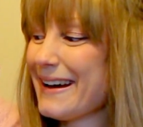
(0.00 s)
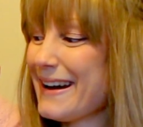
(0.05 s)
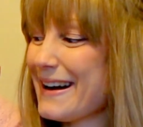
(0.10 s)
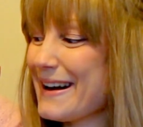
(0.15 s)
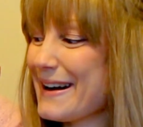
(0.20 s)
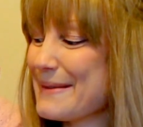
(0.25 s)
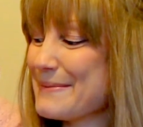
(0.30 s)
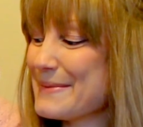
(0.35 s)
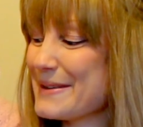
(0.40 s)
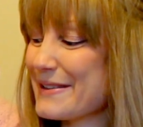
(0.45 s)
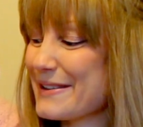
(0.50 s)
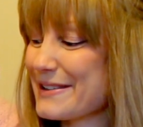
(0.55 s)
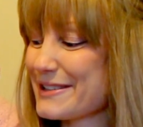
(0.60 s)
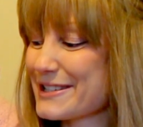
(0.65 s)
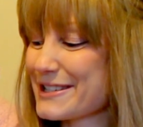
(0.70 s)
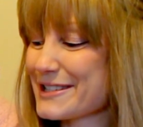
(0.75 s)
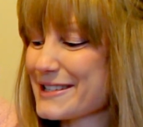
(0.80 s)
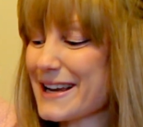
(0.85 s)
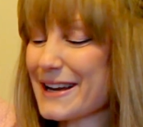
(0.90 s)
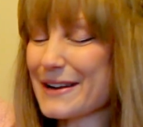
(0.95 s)
There's
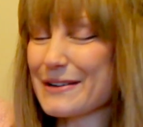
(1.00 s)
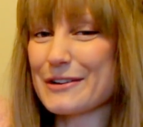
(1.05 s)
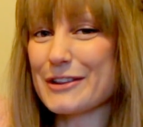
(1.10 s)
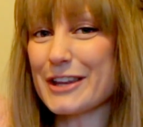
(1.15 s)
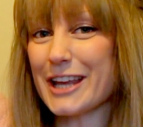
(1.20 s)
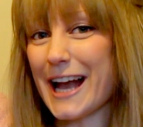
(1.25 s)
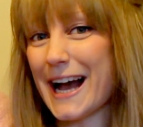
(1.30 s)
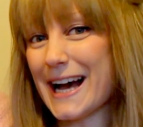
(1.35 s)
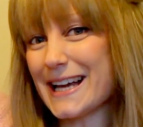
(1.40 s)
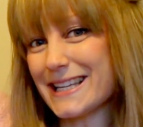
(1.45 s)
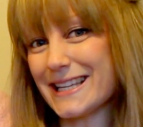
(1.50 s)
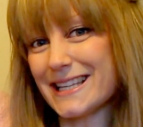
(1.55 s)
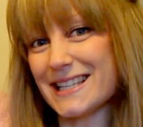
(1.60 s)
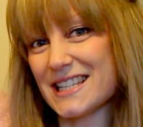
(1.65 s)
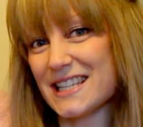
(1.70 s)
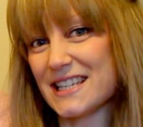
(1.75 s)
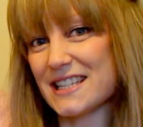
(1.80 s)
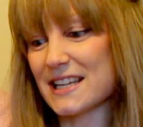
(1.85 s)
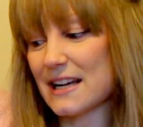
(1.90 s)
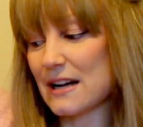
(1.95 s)
just got the added
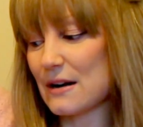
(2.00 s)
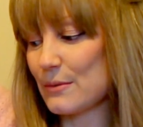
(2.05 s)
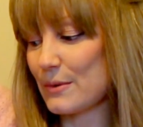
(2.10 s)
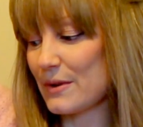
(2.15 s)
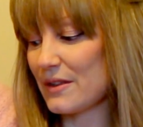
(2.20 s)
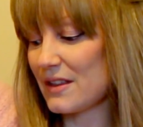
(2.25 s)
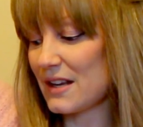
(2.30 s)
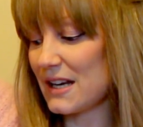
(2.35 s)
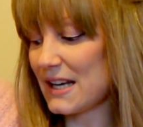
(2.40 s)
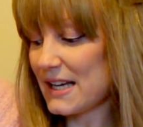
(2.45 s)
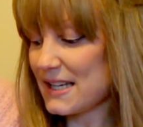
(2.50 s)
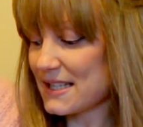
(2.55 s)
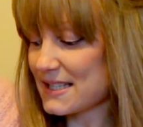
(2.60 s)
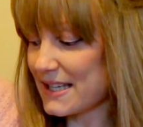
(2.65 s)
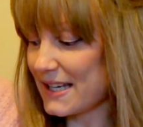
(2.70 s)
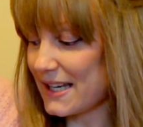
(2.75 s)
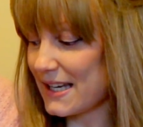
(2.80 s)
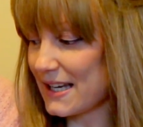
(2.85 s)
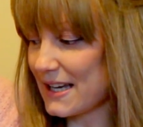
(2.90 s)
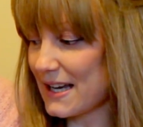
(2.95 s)
detail with the lace
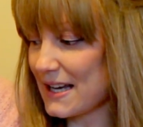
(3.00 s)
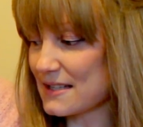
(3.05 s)
here